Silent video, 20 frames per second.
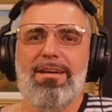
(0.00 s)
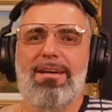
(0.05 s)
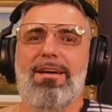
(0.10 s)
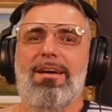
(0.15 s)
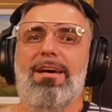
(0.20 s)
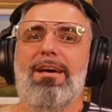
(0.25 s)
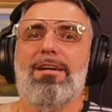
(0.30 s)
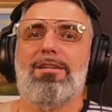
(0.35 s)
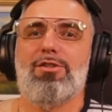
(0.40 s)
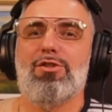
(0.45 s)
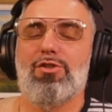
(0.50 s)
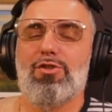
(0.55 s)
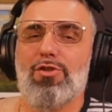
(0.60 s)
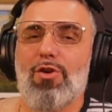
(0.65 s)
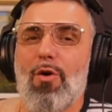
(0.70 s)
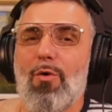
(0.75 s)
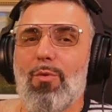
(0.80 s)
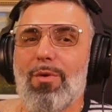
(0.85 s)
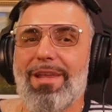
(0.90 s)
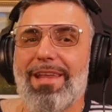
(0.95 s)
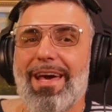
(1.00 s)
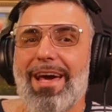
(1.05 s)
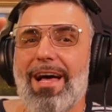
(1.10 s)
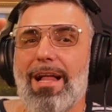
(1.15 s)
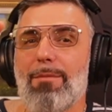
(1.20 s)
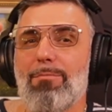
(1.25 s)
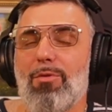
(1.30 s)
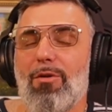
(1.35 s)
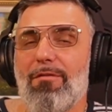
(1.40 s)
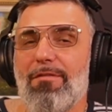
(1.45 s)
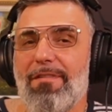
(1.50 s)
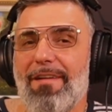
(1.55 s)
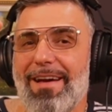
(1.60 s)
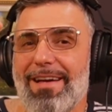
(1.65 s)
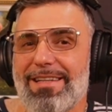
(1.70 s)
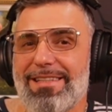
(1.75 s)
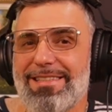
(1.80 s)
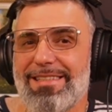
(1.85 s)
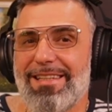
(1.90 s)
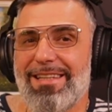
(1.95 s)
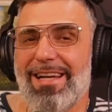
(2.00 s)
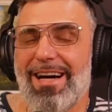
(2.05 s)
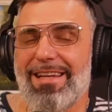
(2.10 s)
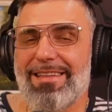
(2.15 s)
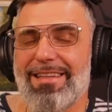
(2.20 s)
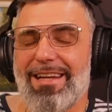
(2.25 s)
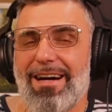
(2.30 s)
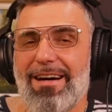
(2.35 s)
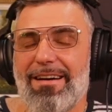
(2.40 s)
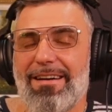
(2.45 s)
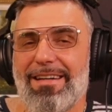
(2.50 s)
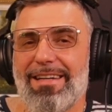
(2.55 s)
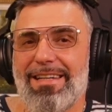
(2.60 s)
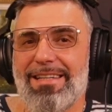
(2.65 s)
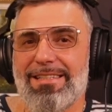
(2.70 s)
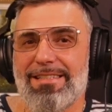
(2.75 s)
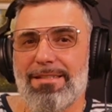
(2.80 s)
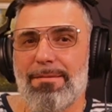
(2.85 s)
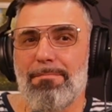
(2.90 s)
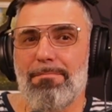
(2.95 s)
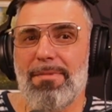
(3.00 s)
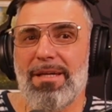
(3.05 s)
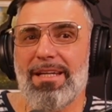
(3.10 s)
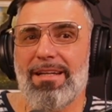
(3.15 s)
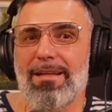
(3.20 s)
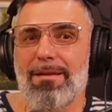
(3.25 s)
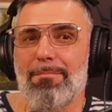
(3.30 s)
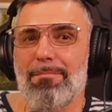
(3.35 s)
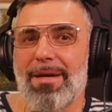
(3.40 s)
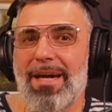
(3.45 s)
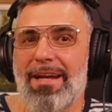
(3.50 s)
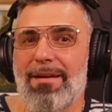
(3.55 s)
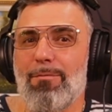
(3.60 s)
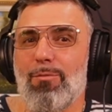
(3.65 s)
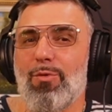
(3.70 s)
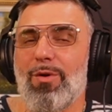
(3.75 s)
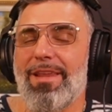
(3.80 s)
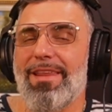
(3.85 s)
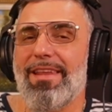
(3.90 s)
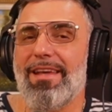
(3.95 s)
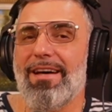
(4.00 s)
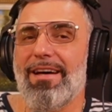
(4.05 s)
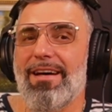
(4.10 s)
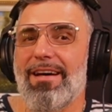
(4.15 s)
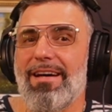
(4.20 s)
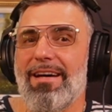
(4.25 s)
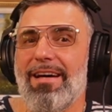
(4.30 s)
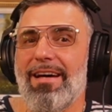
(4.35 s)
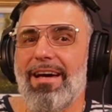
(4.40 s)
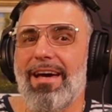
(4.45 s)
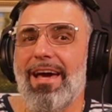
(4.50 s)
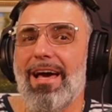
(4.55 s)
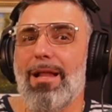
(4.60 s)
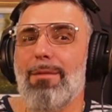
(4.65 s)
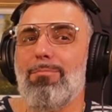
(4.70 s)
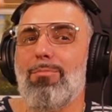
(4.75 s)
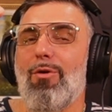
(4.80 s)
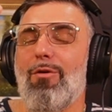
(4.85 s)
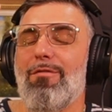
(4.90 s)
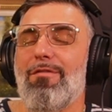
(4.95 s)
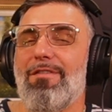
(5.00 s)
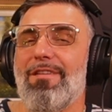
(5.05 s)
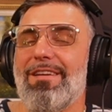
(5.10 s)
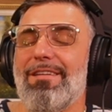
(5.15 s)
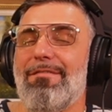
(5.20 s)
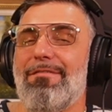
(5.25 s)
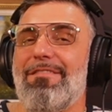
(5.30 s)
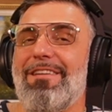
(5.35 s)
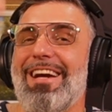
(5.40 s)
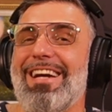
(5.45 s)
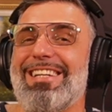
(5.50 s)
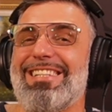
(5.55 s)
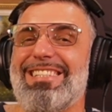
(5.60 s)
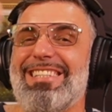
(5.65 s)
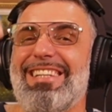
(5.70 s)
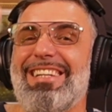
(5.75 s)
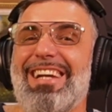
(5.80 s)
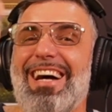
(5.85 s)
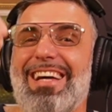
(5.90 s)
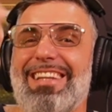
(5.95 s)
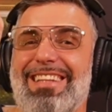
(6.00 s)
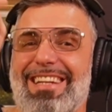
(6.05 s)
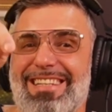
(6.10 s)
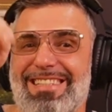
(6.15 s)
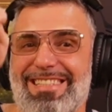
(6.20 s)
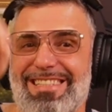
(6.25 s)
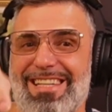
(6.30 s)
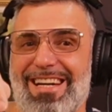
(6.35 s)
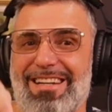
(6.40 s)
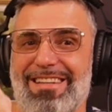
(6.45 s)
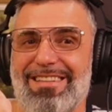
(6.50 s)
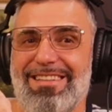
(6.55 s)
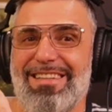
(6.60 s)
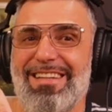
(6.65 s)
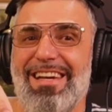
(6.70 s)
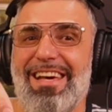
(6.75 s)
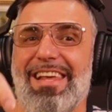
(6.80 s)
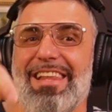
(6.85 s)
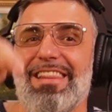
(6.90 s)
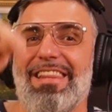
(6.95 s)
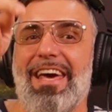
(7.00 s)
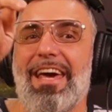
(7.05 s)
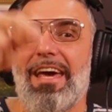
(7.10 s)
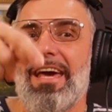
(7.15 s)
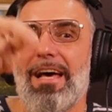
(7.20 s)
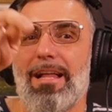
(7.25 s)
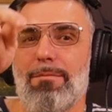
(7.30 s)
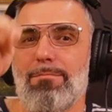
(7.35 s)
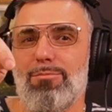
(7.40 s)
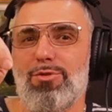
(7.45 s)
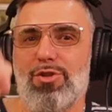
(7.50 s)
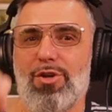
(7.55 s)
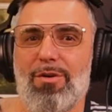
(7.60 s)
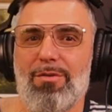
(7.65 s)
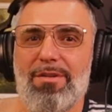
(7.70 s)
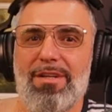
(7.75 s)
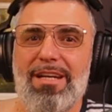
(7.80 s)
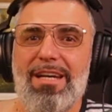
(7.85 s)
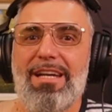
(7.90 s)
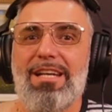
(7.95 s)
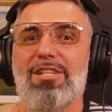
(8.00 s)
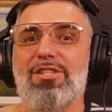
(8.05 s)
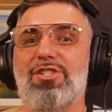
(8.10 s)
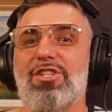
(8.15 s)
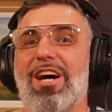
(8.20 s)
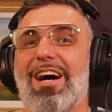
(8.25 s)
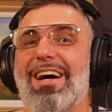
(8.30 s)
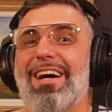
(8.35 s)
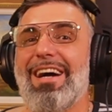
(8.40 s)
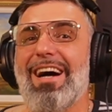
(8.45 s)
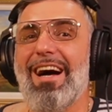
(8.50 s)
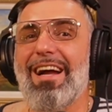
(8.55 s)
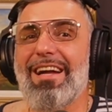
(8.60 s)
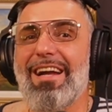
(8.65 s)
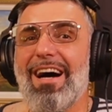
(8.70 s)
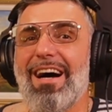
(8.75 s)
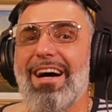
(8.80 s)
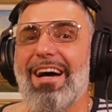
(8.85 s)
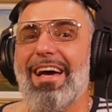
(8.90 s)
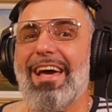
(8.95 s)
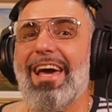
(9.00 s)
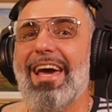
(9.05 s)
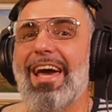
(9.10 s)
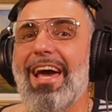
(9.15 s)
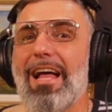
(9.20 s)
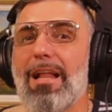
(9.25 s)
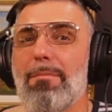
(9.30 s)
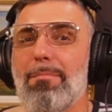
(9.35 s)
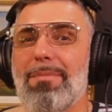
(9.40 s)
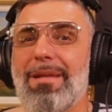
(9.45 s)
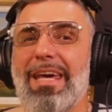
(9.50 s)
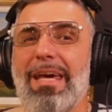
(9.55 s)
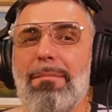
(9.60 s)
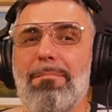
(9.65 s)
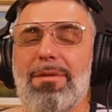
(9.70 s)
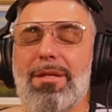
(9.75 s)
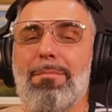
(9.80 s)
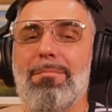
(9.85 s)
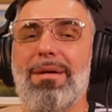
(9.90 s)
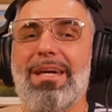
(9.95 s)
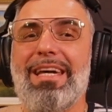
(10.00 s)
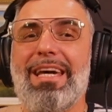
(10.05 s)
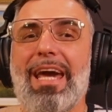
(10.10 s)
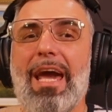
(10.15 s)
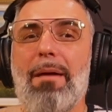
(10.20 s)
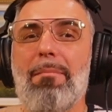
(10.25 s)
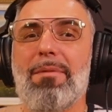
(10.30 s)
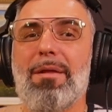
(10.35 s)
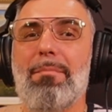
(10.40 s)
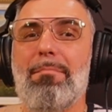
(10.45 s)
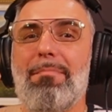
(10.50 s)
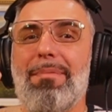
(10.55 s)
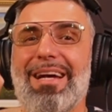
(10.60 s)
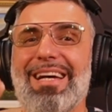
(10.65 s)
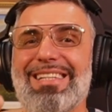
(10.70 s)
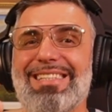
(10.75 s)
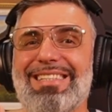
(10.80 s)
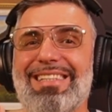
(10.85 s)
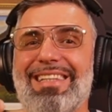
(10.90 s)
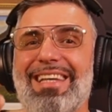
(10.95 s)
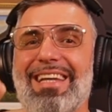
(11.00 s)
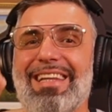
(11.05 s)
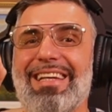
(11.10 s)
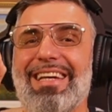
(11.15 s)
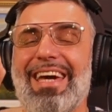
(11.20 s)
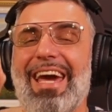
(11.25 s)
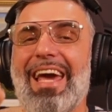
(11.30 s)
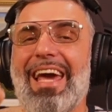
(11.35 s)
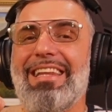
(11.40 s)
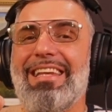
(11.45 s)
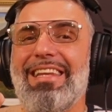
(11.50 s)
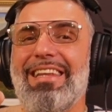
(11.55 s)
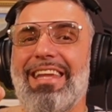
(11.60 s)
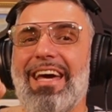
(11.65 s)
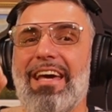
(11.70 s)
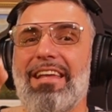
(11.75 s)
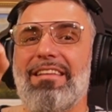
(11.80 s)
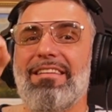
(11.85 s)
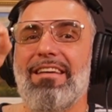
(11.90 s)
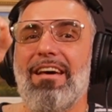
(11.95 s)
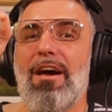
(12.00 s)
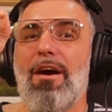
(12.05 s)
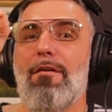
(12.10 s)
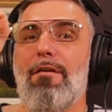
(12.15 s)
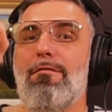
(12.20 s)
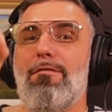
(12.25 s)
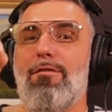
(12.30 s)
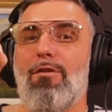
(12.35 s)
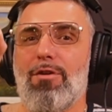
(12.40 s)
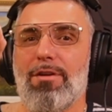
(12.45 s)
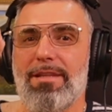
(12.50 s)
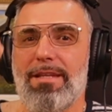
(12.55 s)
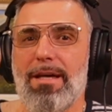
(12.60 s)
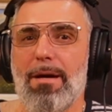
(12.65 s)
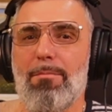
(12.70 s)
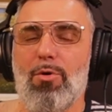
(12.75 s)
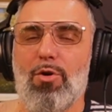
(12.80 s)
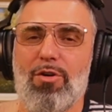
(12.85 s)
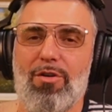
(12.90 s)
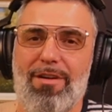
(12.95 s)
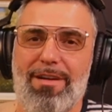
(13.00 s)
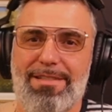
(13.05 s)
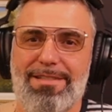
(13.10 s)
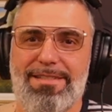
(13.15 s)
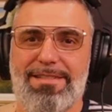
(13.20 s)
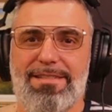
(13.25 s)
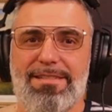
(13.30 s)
So with help of Frank Sinatra as a middleman, with help of Frank Sinatra's son, they helped John. Giancana helped him to become the president candidate for Democrats.